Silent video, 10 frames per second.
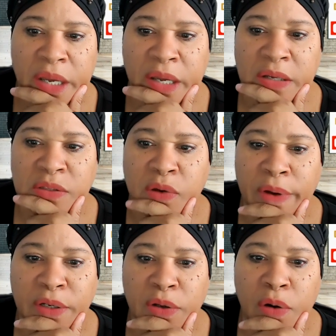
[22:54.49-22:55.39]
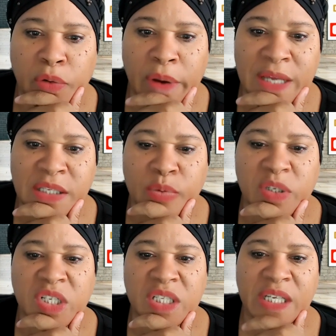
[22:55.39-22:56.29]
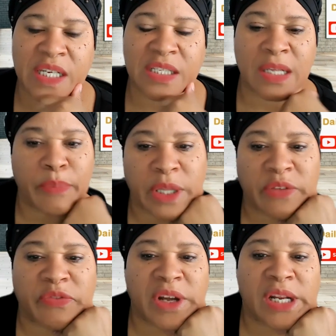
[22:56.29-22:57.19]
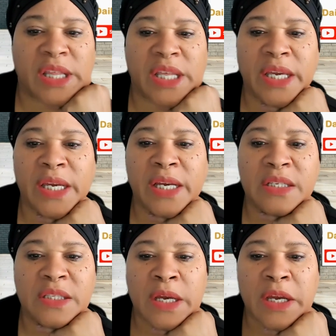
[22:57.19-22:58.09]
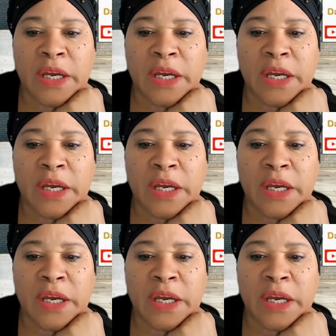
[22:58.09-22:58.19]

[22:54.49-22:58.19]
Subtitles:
is going to go crazy when she sees them. But the funny thing is,